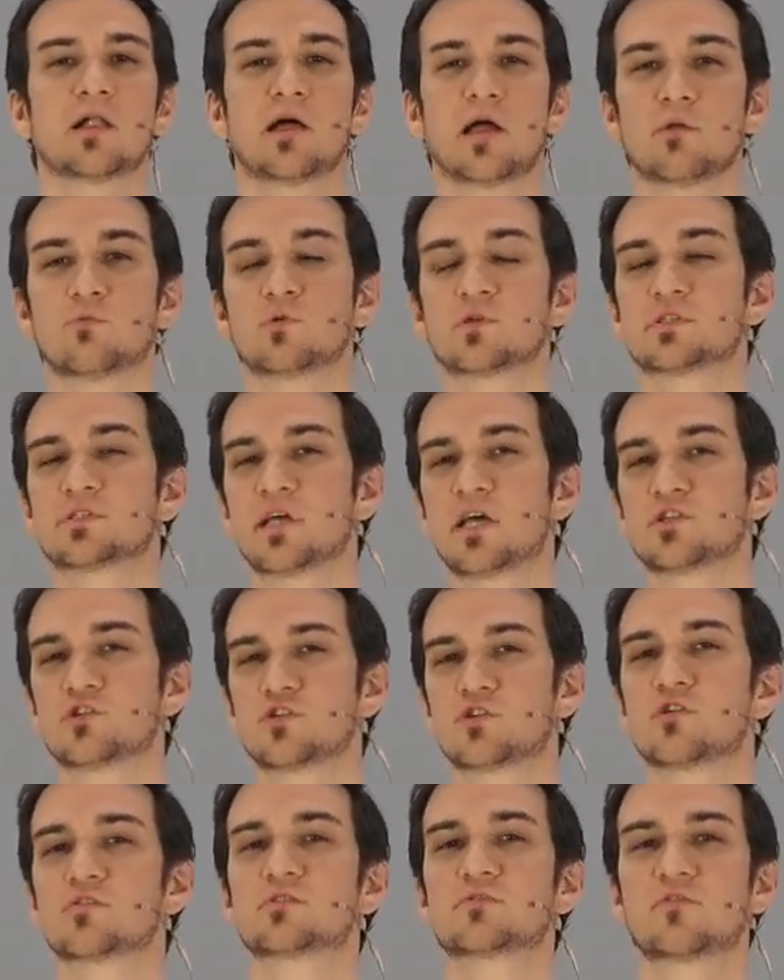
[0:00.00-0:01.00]
and we'll send
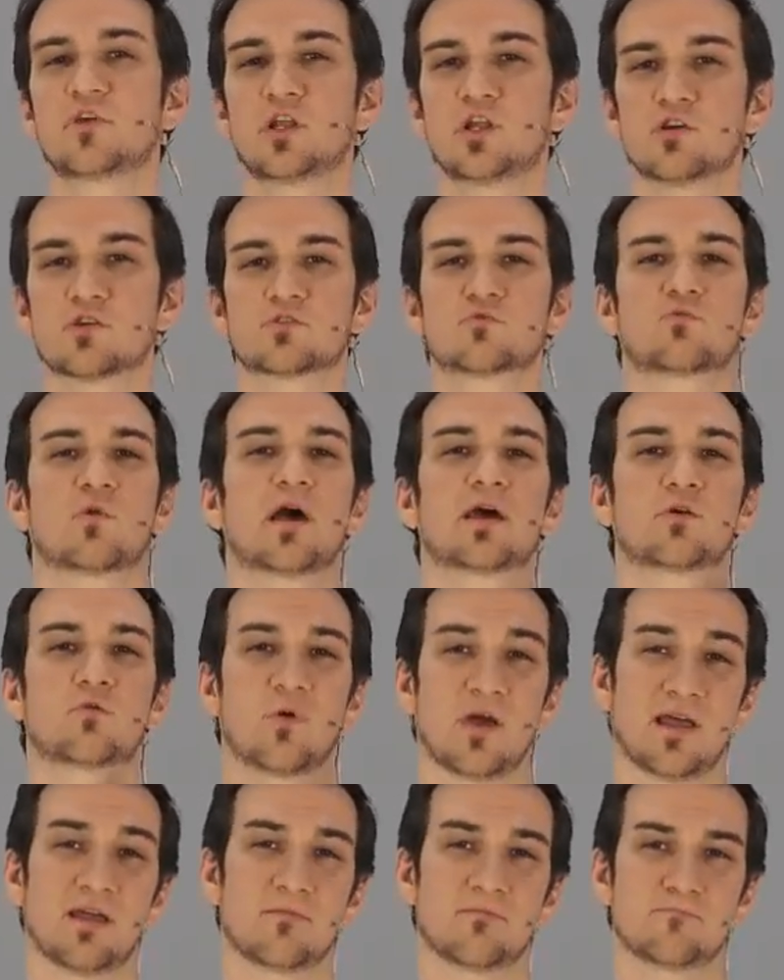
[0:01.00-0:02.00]
you those videos right
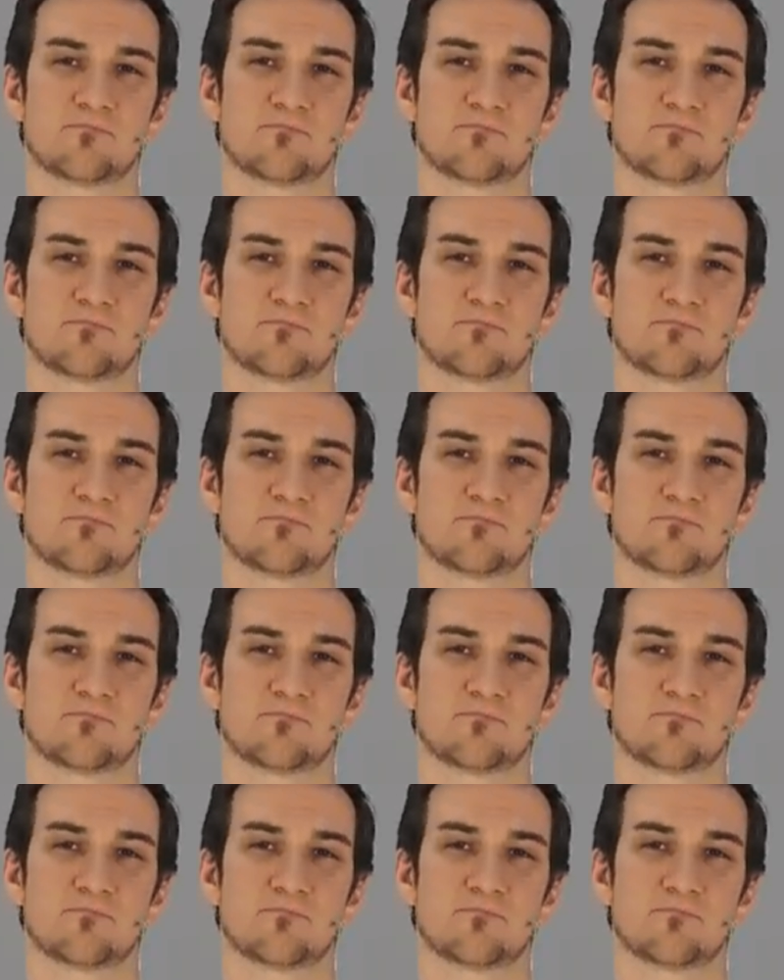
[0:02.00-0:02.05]
away.